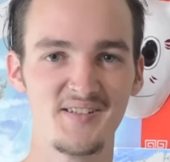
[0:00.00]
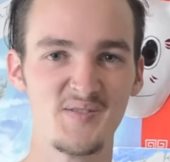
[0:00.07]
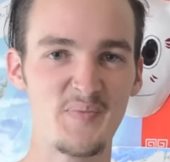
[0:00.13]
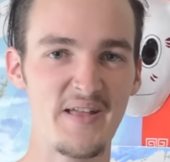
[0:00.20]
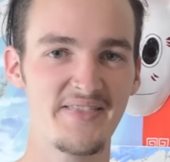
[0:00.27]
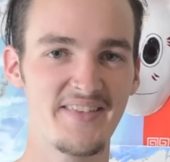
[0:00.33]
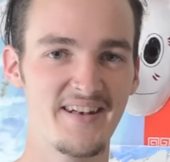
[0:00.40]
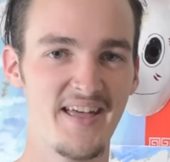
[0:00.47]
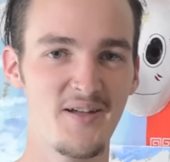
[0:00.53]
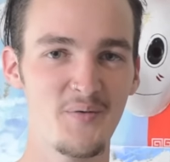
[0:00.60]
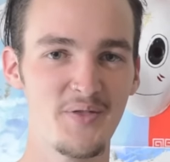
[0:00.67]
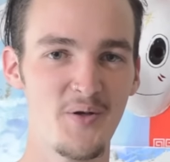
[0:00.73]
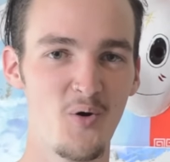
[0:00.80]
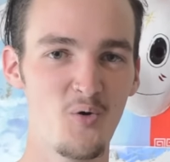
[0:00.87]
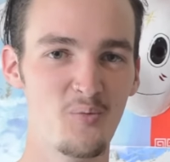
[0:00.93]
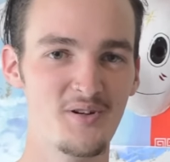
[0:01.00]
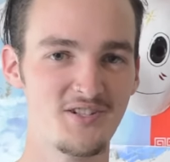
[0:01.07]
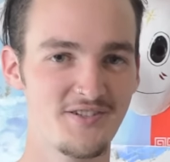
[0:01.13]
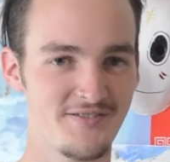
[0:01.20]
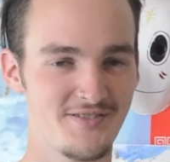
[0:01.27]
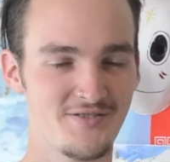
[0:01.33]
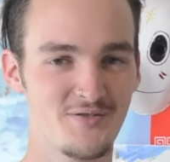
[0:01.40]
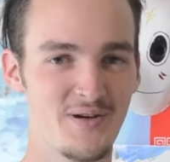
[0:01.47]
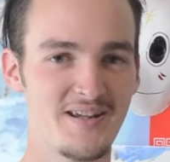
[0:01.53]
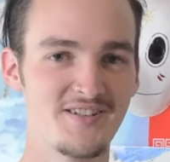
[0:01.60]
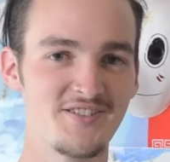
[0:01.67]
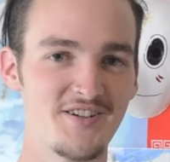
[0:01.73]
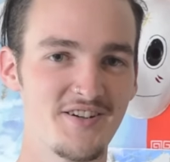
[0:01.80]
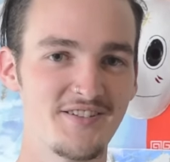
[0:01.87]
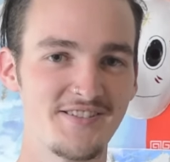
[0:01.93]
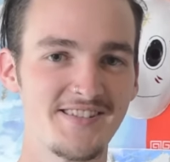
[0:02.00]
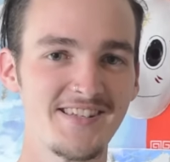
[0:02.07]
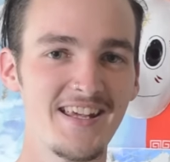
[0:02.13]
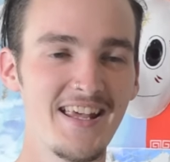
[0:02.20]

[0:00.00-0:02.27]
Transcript: spent the night with a whole bunch of strangers